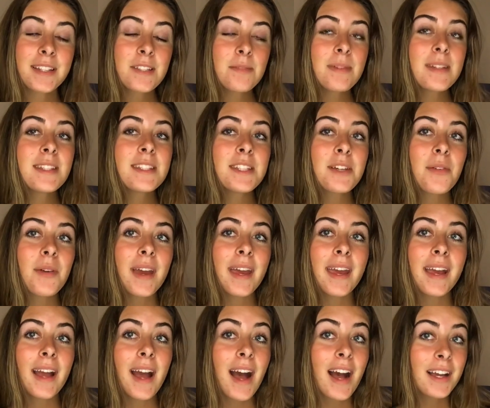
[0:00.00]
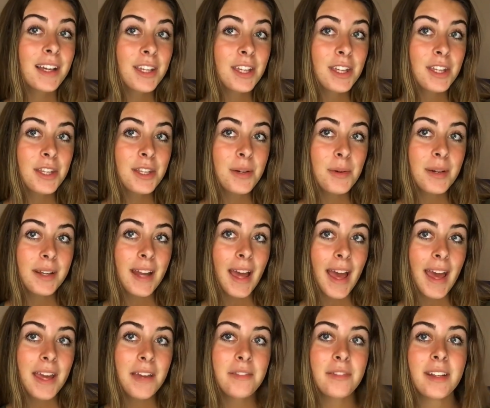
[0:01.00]
to be doing a
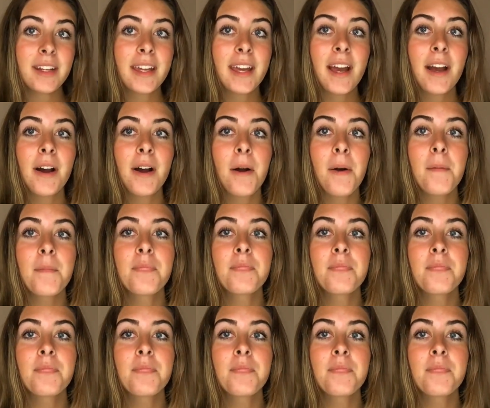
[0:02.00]
Q&A video.